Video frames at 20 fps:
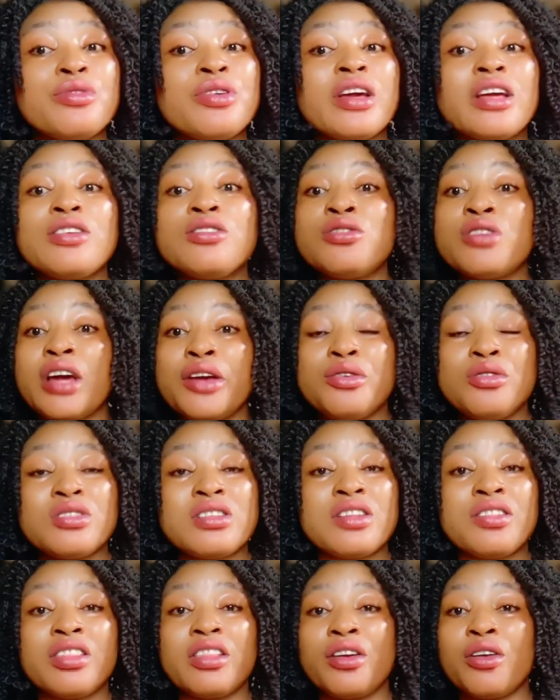you can use
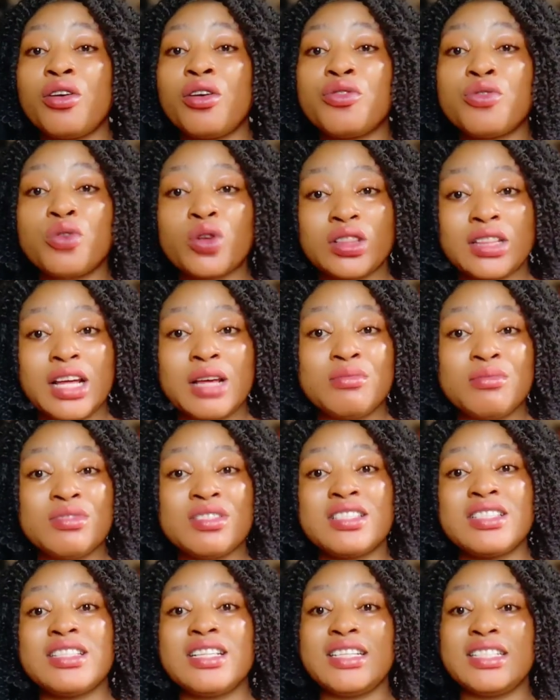it 3 or 4
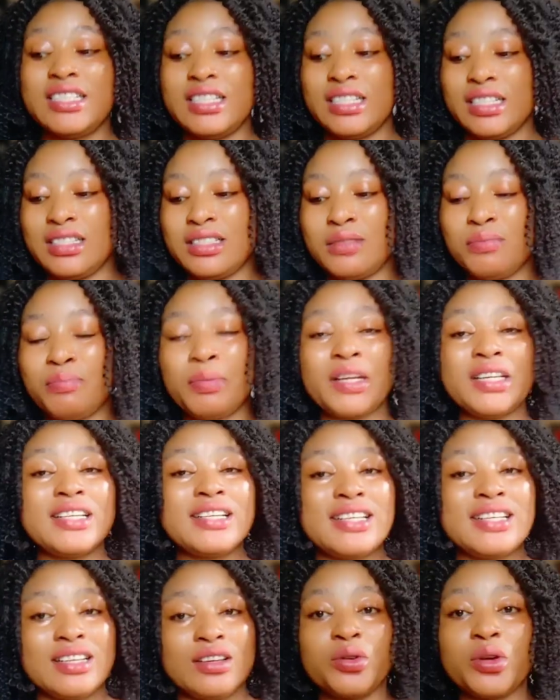times in a day,
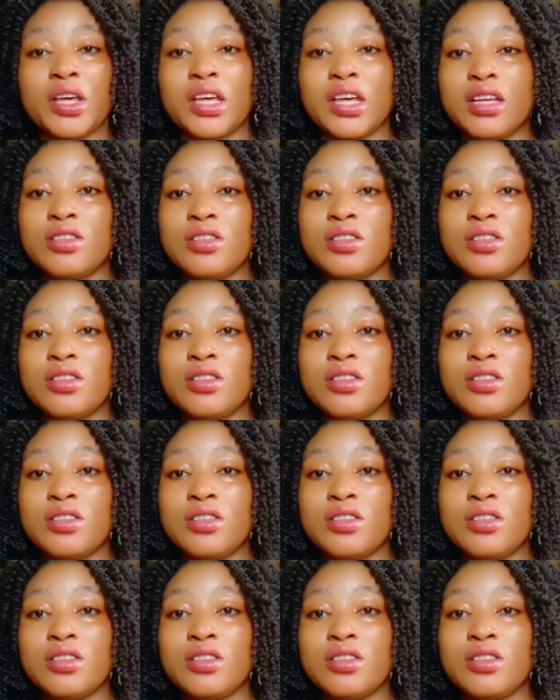depending, okay?